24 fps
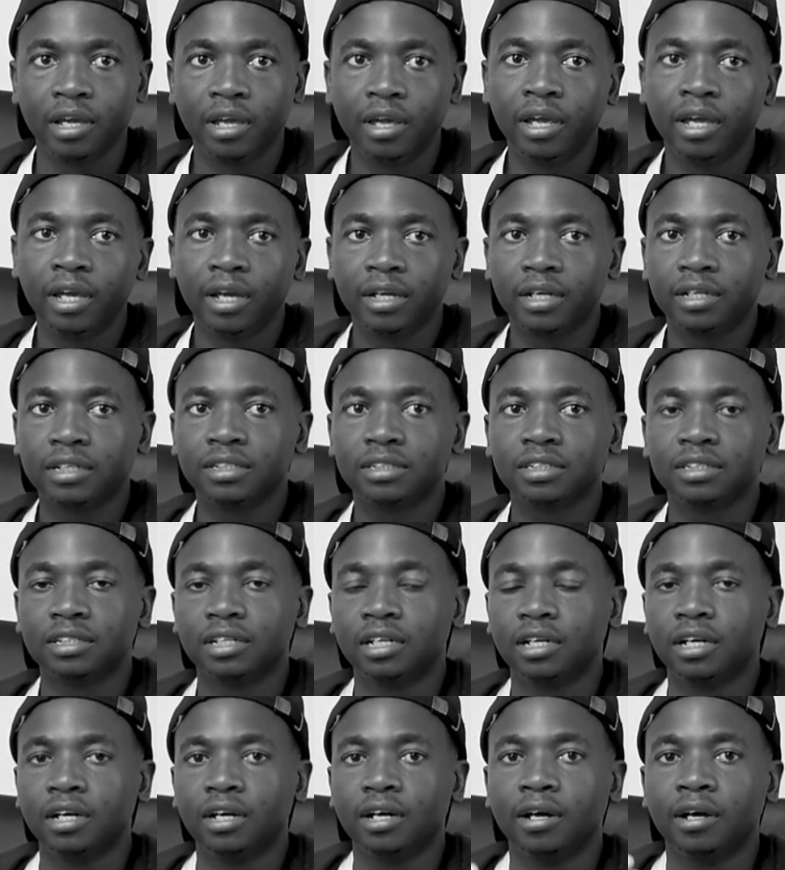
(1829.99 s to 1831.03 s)

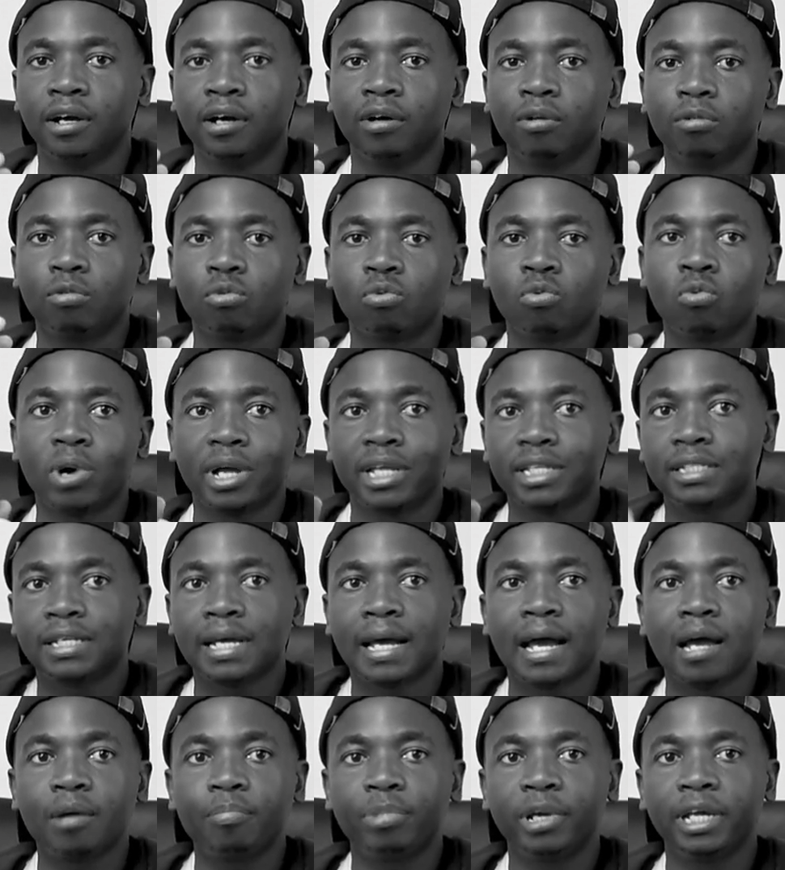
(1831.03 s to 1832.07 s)
And what's
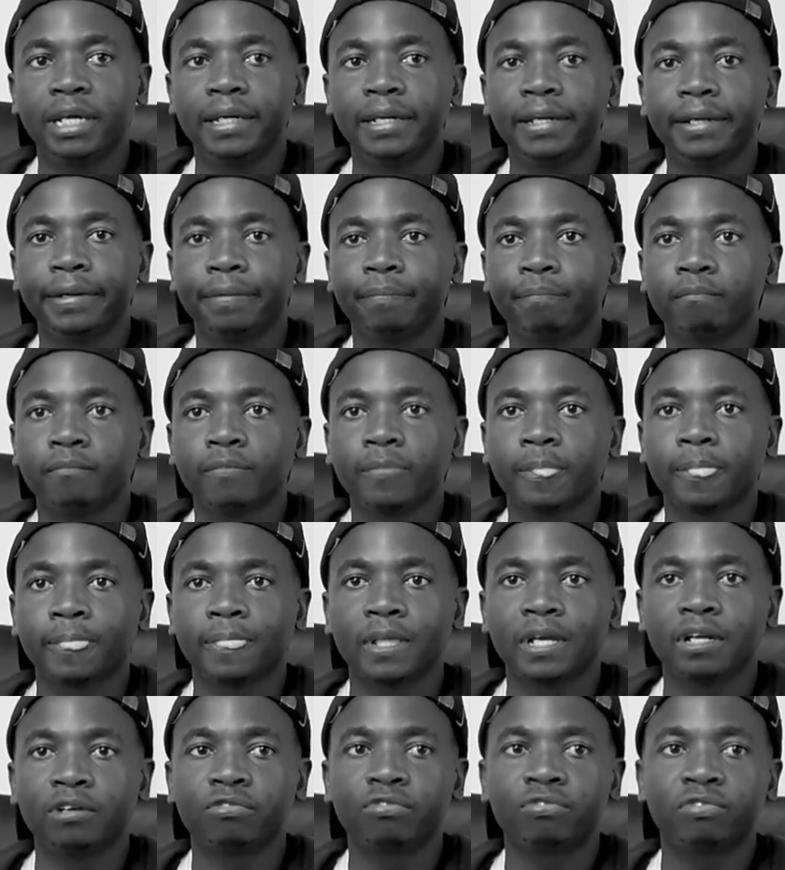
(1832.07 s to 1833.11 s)
happening
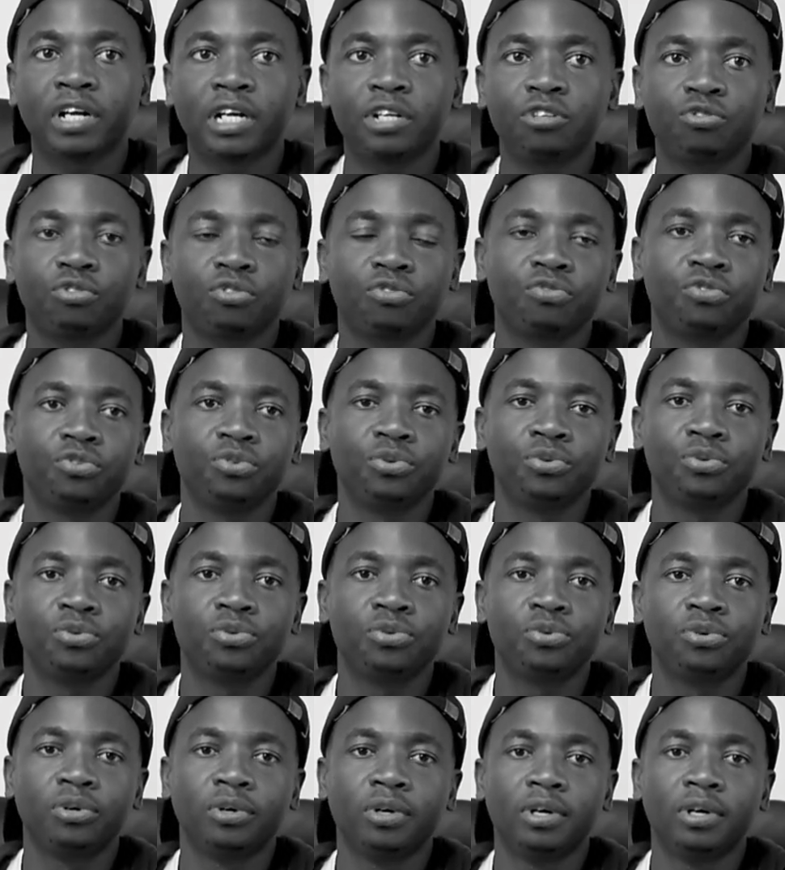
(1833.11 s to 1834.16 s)
in front of you